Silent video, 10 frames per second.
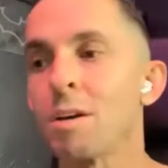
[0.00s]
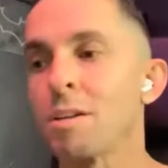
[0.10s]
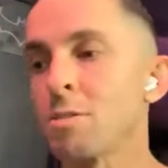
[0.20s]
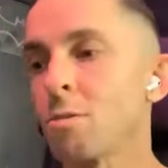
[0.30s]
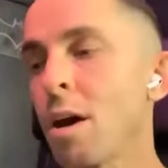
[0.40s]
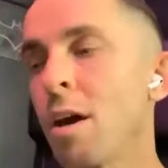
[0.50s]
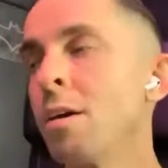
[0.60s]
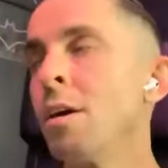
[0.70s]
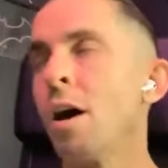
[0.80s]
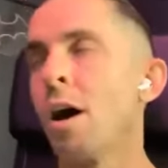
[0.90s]
and that's okay.
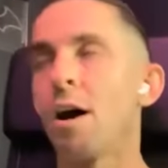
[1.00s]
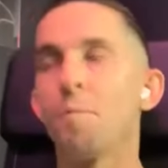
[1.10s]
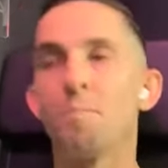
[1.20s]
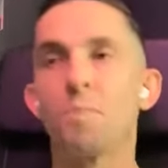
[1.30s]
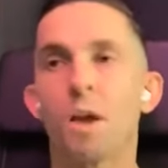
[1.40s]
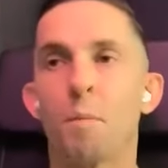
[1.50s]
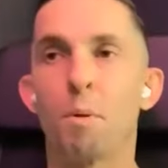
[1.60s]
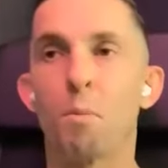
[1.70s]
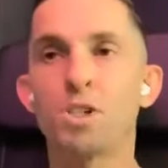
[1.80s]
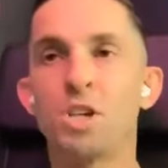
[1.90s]

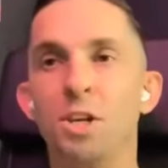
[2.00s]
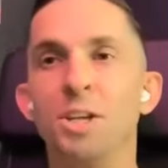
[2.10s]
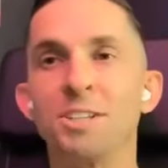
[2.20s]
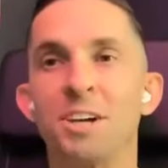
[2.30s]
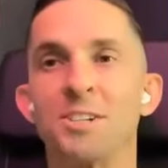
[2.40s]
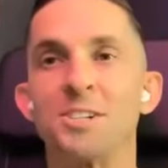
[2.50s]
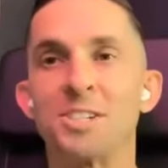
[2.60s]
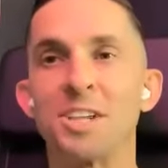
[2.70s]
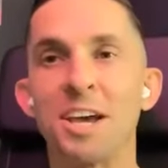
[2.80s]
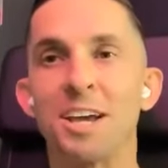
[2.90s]
But what you need to
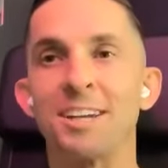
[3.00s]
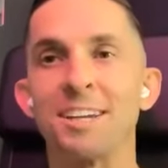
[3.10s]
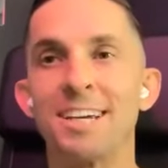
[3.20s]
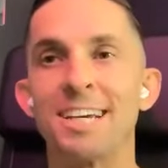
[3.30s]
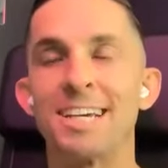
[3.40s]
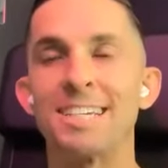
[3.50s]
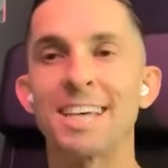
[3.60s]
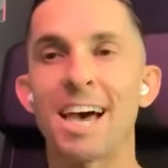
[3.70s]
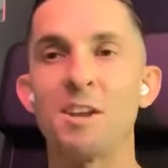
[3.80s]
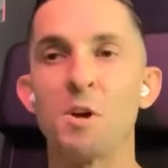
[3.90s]
understand is
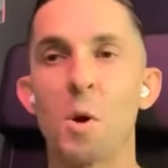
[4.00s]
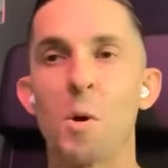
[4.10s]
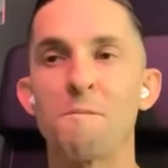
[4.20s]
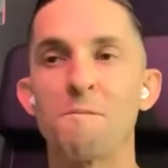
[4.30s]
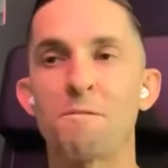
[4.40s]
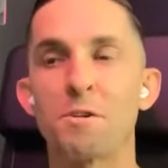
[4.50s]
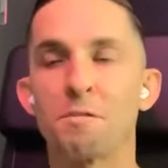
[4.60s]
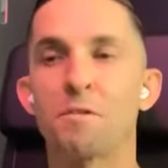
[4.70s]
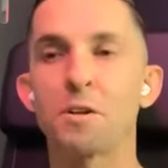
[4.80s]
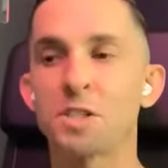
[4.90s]
that for the
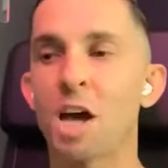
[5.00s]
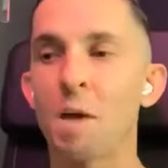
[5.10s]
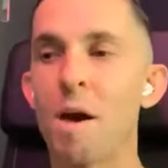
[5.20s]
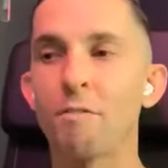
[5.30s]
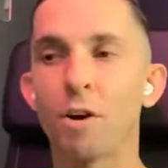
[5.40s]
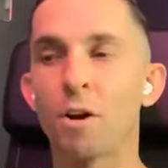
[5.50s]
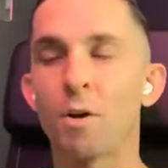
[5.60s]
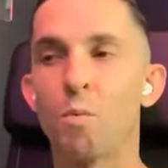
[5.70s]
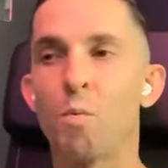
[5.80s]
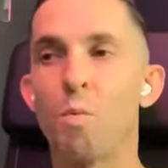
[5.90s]
first time ever,
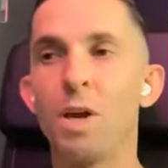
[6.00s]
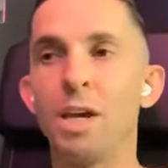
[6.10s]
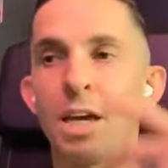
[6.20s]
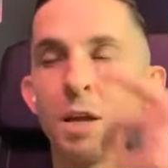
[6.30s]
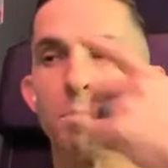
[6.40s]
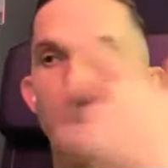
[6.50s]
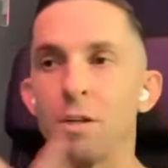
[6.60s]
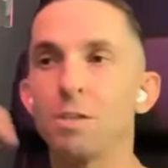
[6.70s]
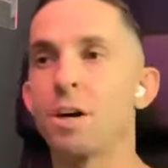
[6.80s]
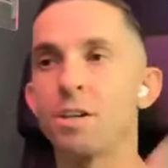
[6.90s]
we can
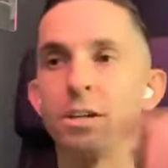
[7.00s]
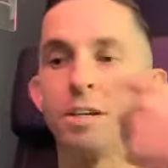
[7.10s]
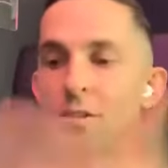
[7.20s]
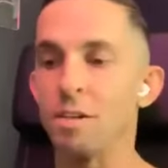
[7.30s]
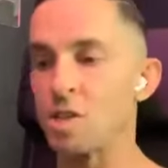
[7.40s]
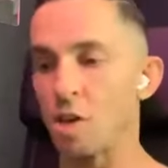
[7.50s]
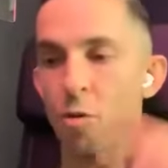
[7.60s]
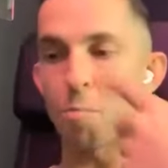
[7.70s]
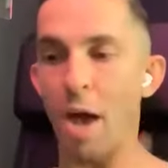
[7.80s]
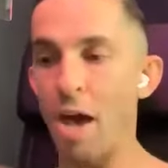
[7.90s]
build underneath each
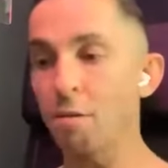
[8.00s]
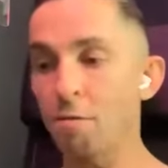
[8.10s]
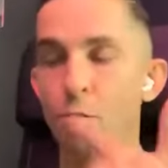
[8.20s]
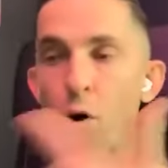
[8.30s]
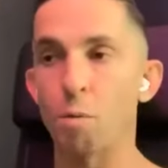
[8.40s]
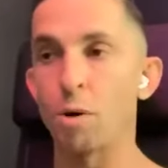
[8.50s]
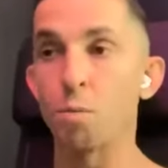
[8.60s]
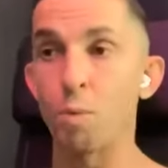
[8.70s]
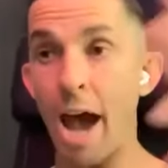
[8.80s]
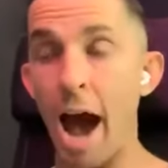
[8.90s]
other, pay it forward.
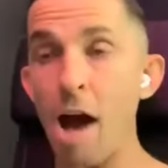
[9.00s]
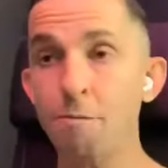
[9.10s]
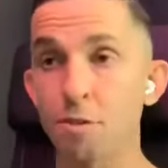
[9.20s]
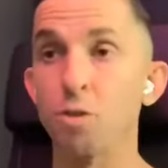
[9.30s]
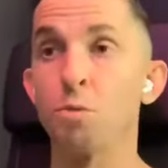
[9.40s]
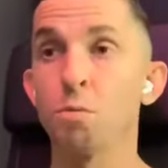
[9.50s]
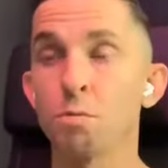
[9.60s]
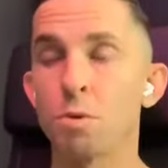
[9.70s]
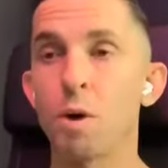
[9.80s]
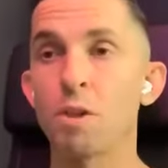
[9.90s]
We have to,
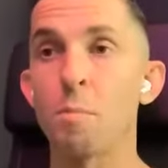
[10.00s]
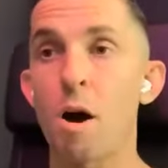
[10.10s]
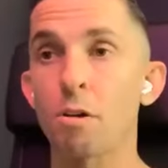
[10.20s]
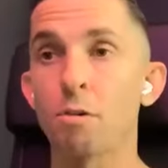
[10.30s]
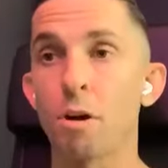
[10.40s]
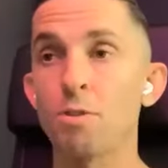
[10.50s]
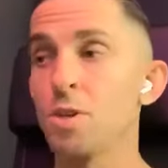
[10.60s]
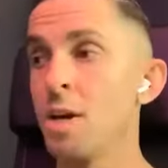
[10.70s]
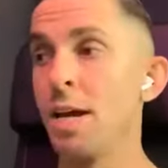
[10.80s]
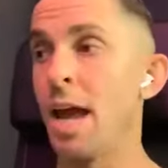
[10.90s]
the way the model grows,
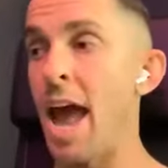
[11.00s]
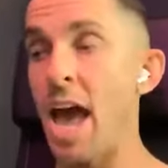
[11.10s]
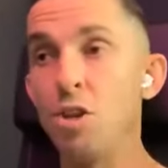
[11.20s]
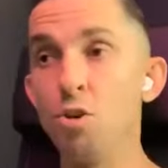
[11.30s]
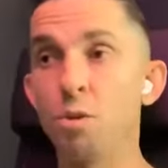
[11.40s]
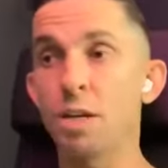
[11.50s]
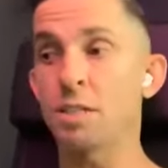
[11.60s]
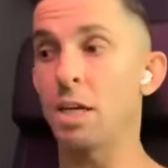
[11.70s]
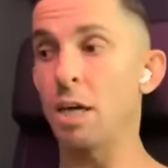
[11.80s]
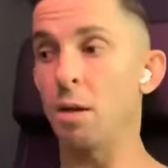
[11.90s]
and you get
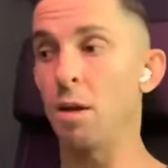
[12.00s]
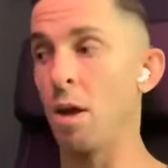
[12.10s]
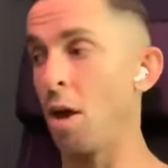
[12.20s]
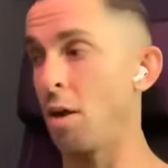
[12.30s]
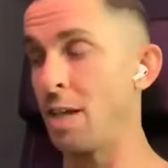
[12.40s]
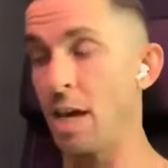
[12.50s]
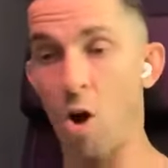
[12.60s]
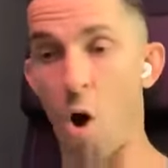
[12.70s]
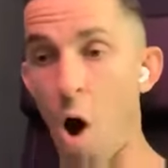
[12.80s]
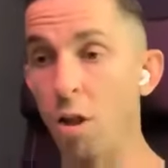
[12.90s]
to take
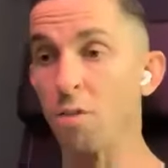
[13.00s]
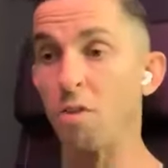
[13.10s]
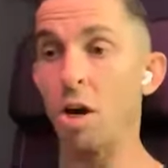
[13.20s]
all of it,